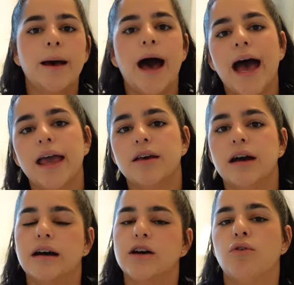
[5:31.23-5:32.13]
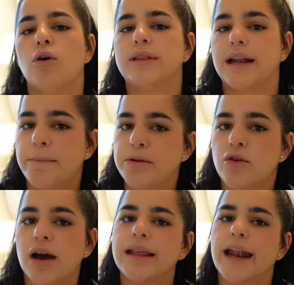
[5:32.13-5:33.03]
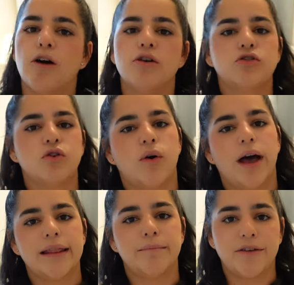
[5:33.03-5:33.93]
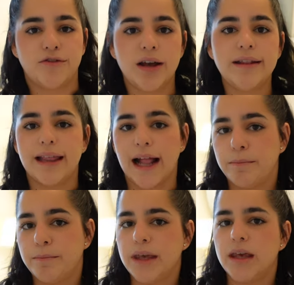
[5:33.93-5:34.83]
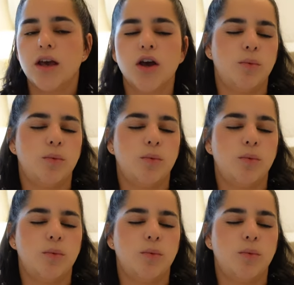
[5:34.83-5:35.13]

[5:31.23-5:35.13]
I wrote an abstract, and I also had my friend that helped me